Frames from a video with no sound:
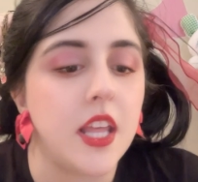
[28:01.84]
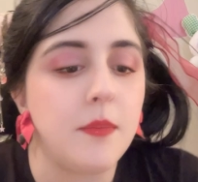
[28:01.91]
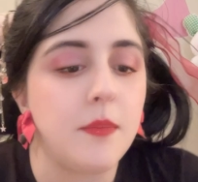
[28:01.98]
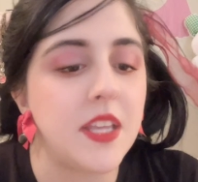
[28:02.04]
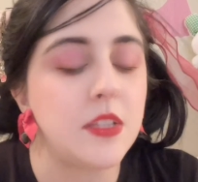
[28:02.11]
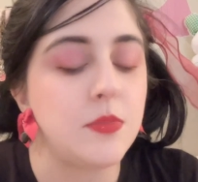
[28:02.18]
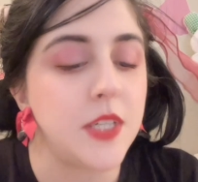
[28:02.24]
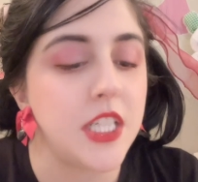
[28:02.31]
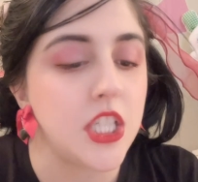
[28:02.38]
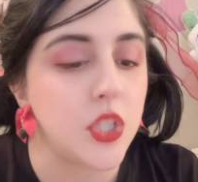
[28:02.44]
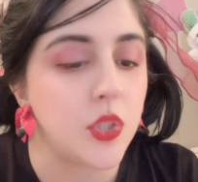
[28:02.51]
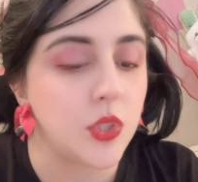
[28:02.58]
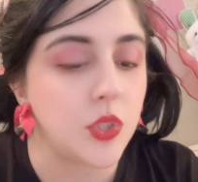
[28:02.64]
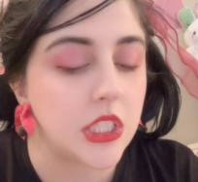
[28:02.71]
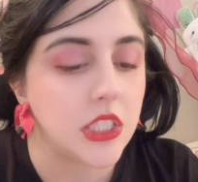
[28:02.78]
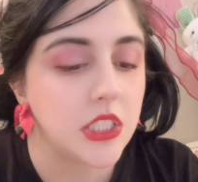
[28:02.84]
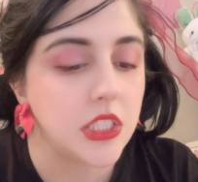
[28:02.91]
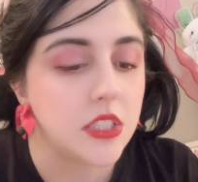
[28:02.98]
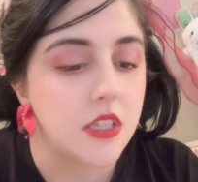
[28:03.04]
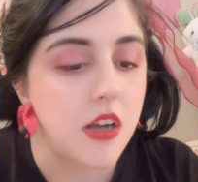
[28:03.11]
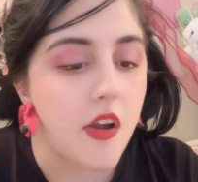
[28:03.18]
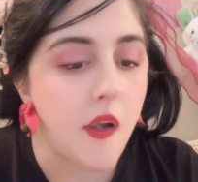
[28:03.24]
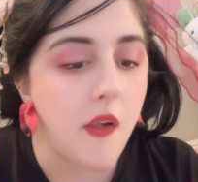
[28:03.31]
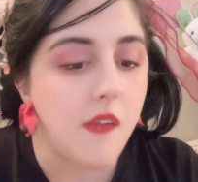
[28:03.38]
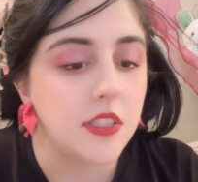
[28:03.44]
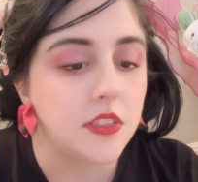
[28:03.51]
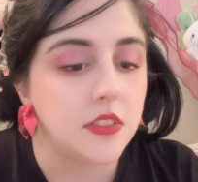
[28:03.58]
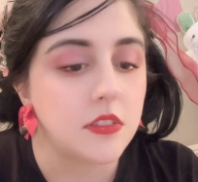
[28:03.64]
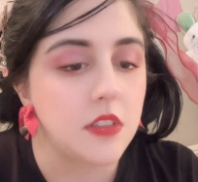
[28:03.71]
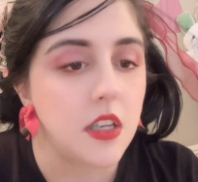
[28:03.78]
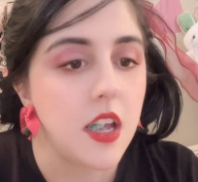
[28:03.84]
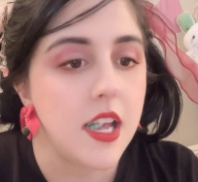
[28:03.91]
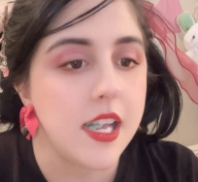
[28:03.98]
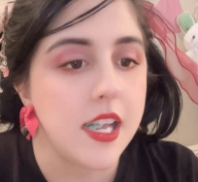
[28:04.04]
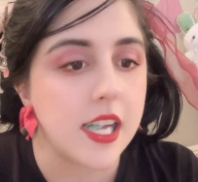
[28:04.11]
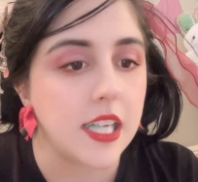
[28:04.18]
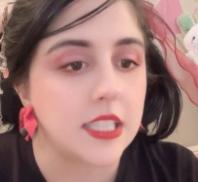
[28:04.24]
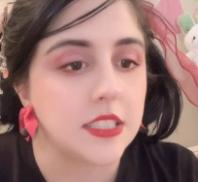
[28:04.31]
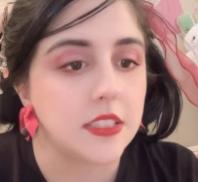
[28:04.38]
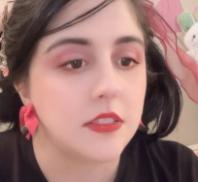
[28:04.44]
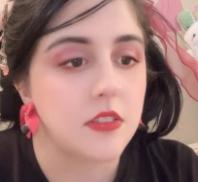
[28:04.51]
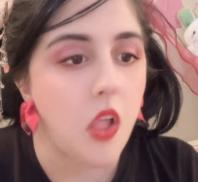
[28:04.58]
them. That's pretty cool. Yeah.